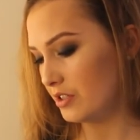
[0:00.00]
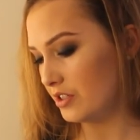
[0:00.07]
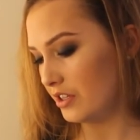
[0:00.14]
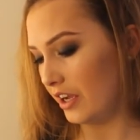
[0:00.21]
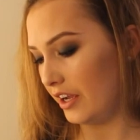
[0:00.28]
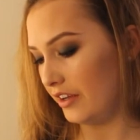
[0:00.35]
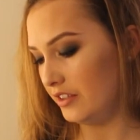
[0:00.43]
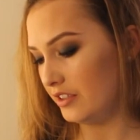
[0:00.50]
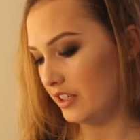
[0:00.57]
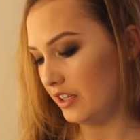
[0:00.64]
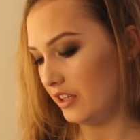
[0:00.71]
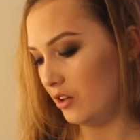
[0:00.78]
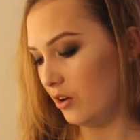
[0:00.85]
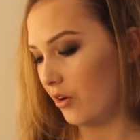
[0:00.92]
shade
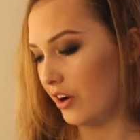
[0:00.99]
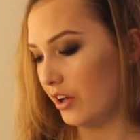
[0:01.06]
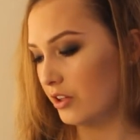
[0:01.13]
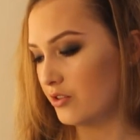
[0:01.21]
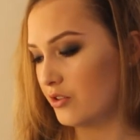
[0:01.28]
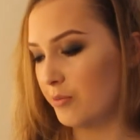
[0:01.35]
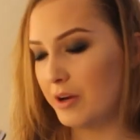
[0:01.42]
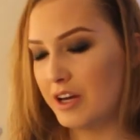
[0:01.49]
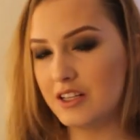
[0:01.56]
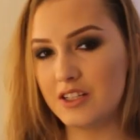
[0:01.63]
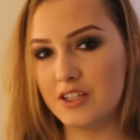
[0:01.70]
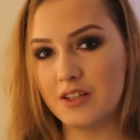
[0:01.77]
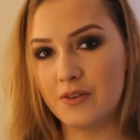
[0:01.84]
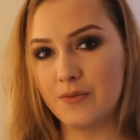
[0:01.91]
in L'Oreal True
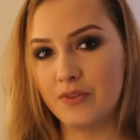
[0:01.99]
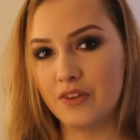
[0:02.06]
Match.